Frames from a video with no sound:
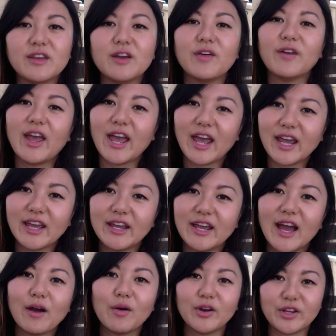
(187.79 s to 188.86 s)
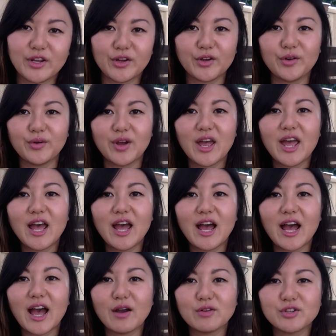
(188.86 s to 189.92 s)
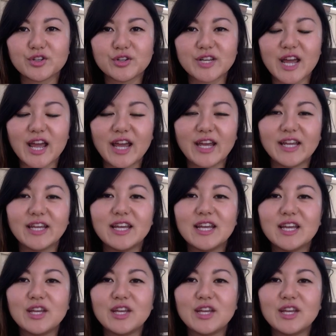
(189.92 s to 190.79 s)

you know, hey, how are you? How is your day?